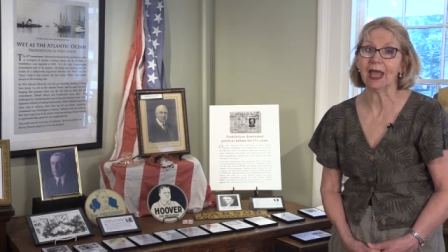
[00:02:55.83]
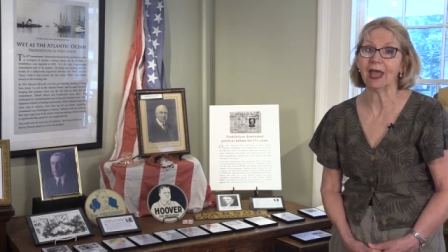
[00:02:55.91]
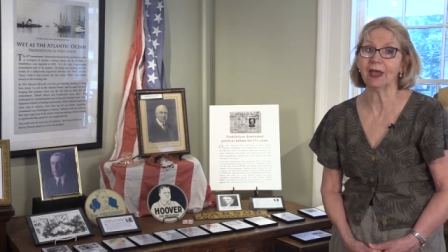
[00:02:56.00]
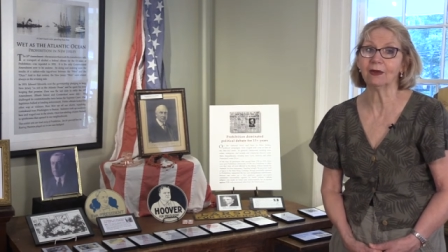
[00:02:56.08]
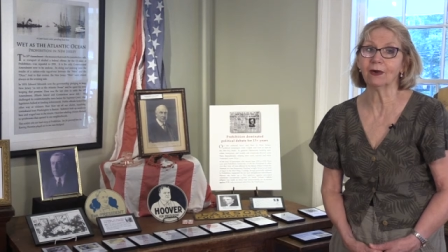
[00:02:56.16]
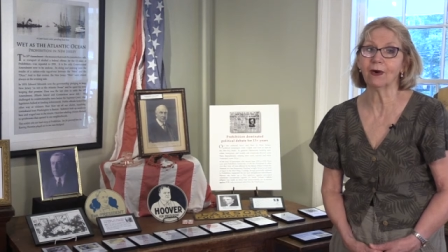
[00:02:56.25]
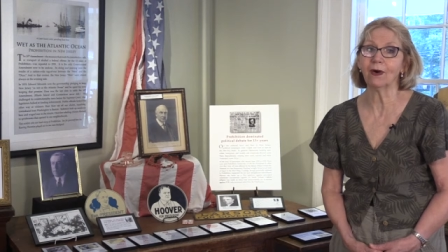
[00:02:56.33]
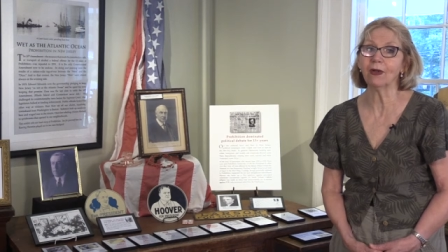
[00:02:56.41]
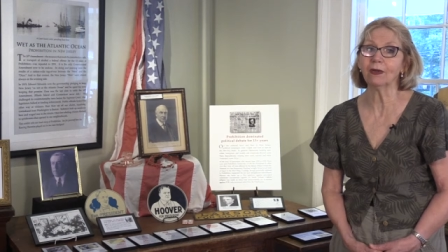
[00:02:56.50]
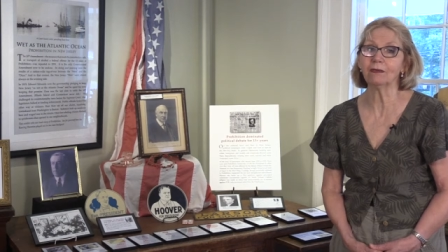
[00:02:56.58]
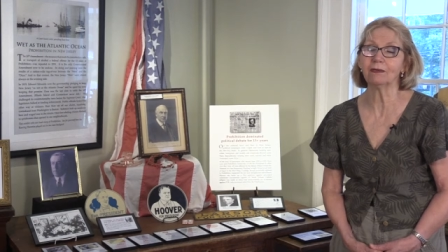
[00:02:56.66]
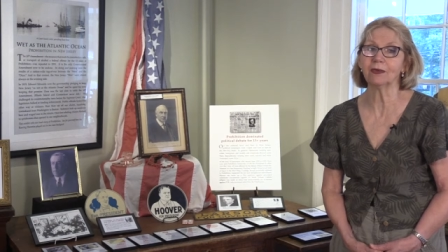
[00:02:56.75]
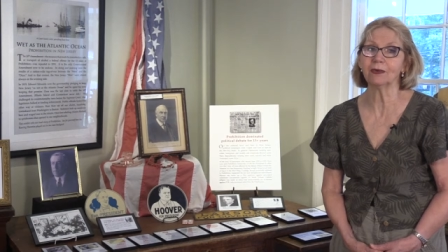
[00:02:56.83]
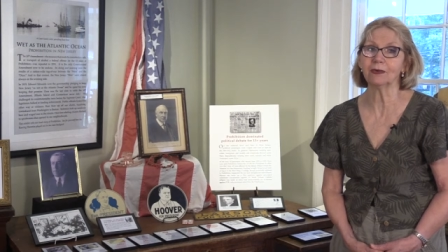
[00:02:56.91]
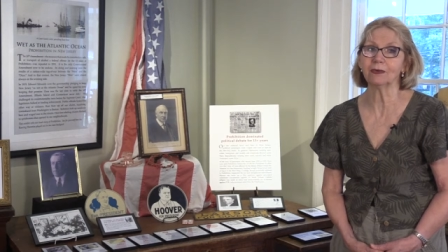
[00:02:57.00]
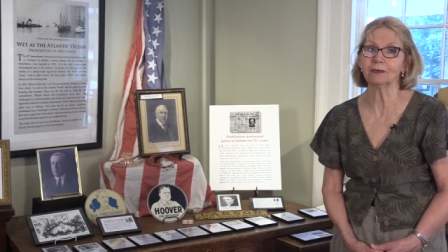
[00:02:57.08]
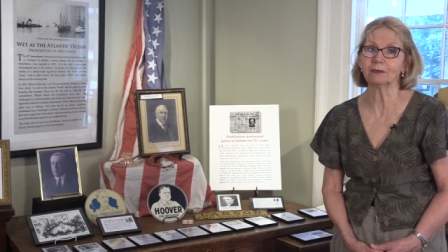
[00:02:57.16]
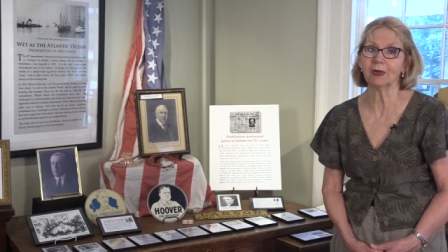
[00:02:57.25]
and all of
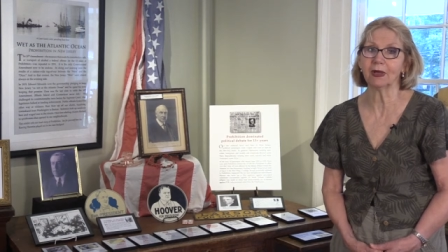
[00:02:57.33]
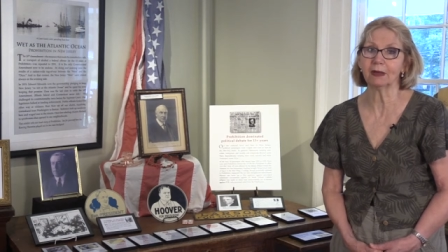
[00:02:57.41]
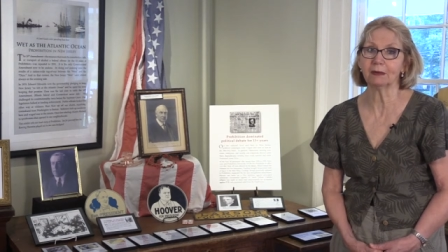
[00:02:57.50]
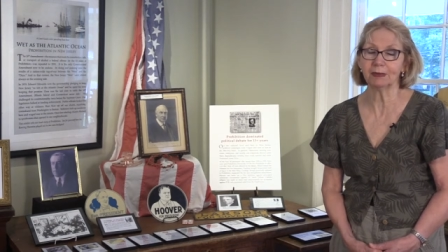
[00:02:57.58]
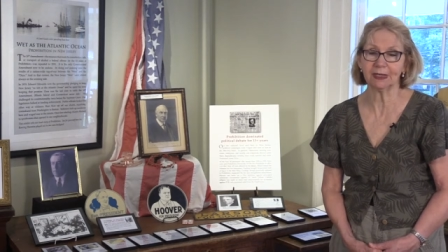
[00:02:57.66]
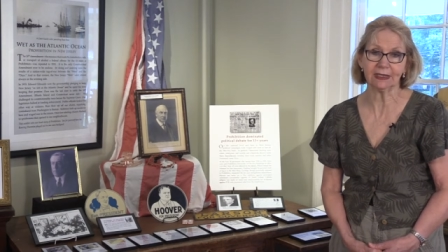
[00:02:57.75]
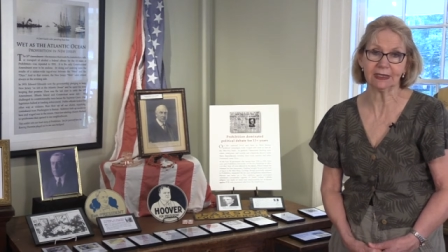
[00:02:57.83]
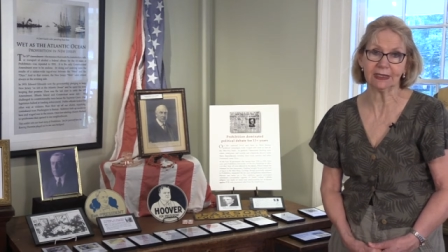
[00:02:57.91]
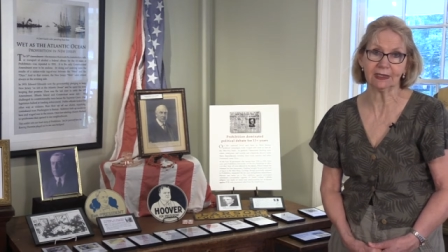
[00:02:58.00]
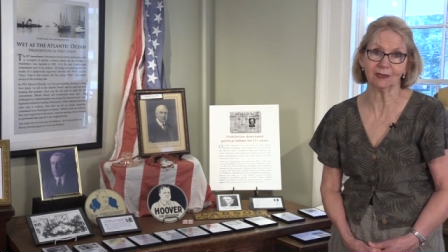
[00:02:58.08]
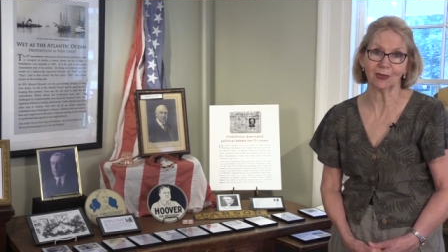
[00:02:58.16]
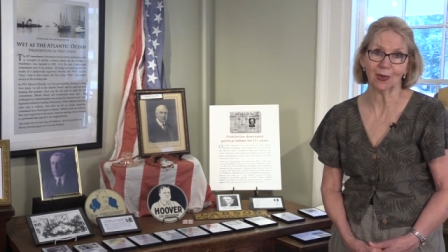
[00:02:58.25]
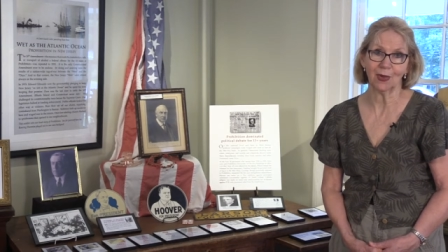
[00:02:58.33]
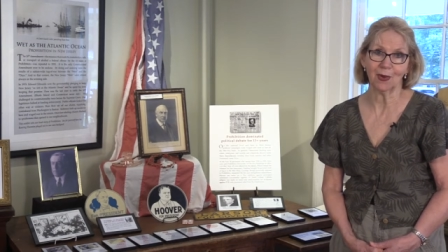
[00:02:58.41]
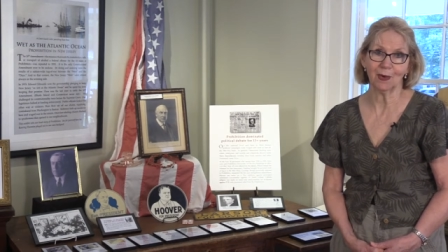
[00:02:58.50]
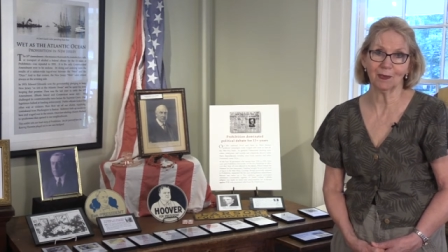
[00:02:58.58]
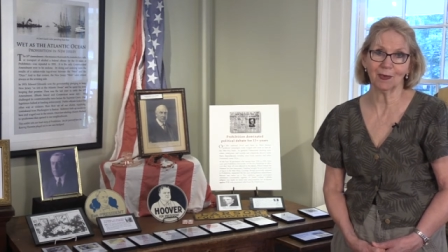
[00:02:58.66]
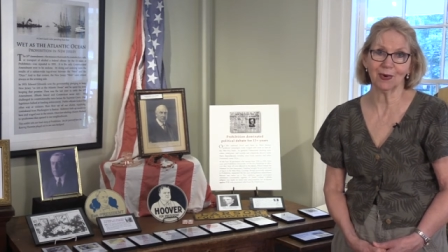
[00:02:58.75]
those uh, places
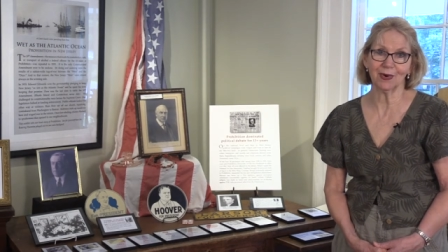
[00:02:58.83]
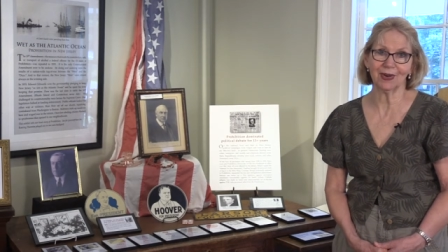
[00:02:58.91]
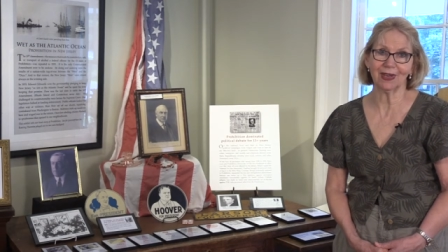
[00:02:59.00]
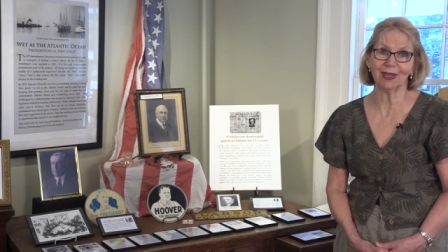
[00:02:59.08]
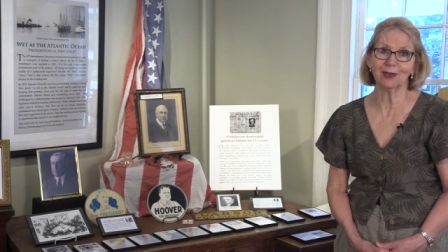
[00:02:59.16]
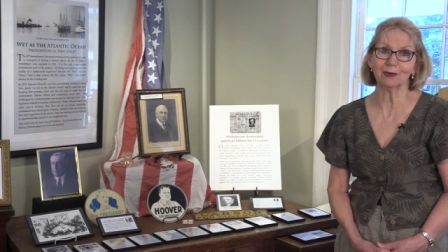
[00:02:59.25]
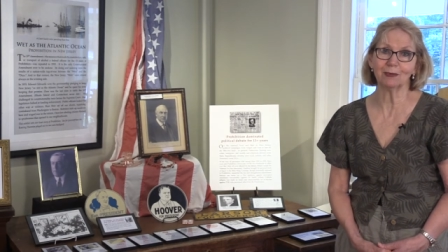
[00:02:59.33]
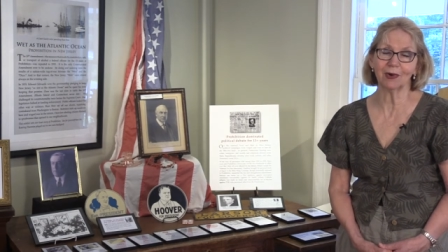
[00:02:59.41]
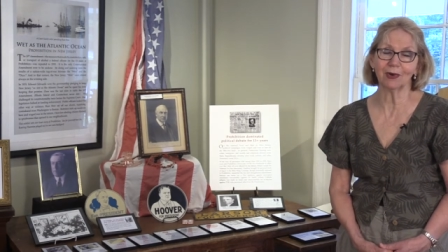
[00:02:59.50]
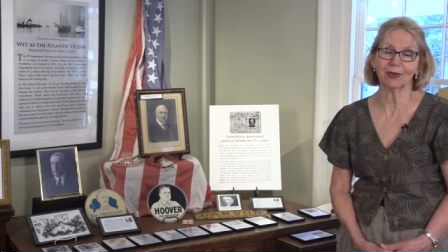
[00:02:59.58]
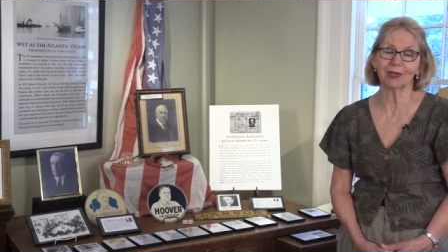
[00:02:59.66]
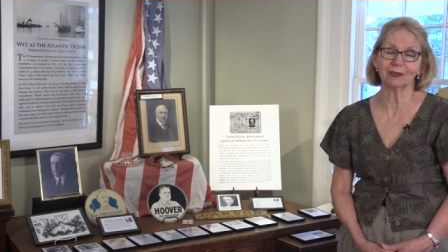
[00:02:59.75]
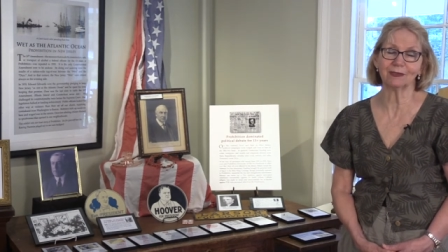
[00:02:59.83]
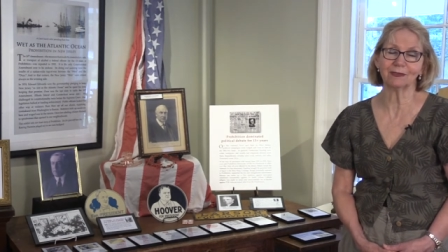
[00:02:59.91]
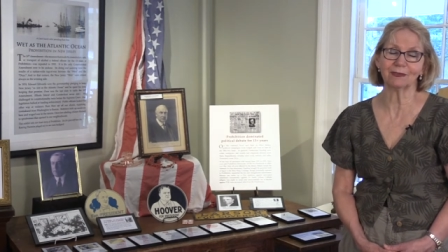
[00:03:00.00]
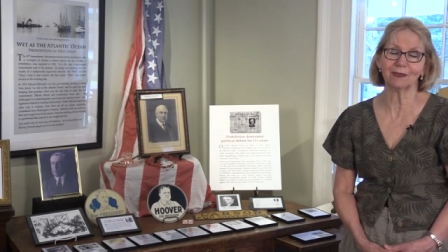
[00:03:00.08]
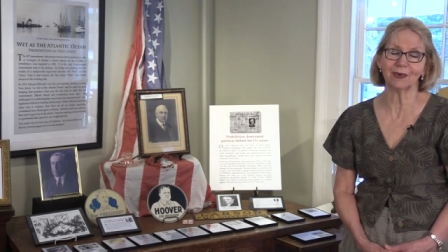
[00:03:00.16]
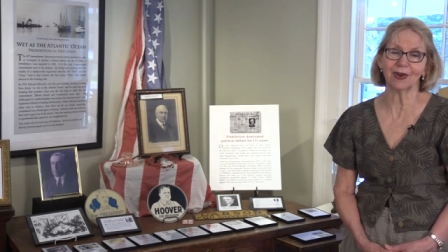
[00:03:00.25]
were eager markets
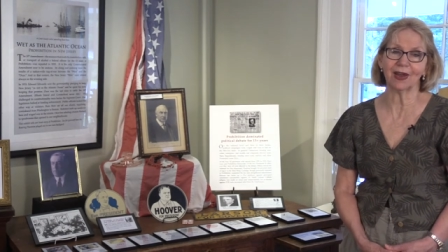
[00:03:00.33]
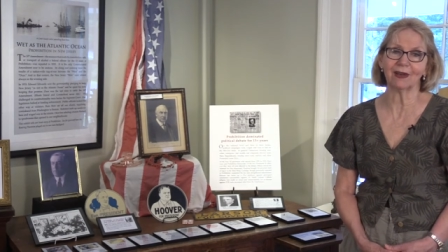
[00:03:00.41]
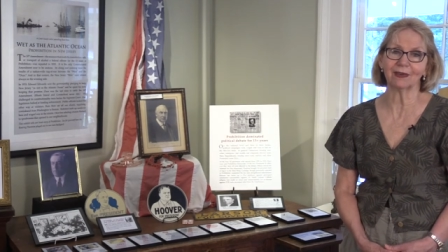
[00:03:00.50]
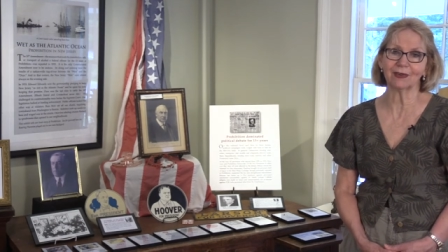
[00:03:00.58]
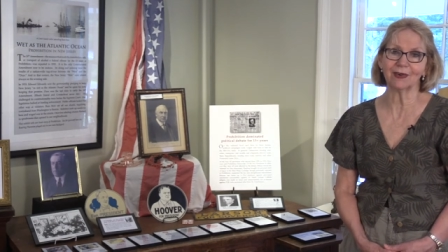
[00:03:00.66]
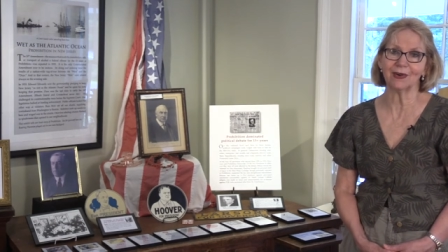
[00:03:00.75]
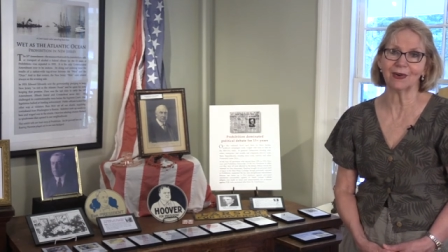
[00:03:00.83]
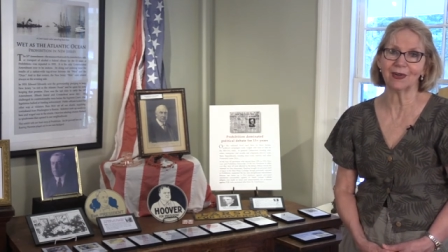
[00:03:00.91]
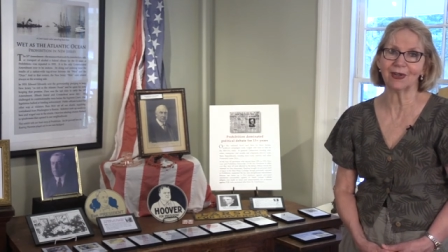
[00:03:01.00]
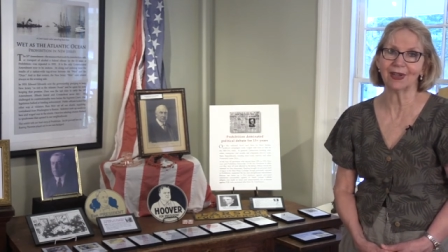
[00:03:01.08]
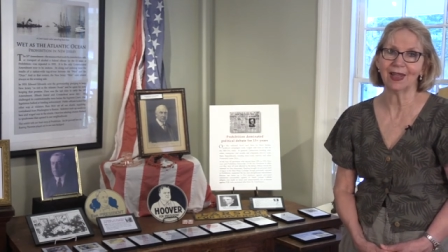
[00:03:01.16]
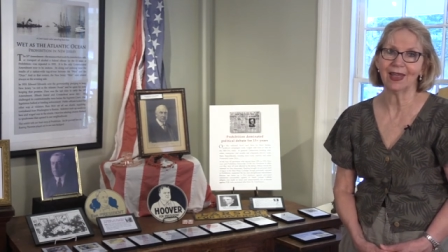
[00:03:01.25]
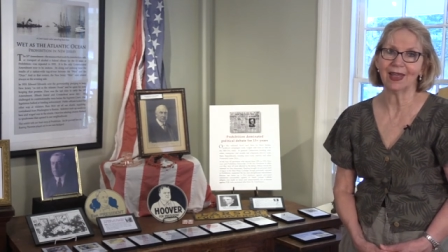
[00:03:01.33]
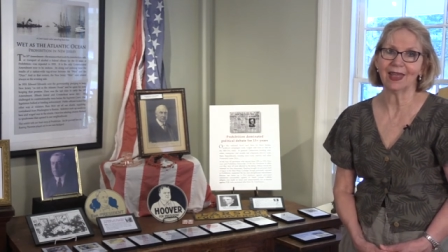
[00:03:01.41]
for alcohol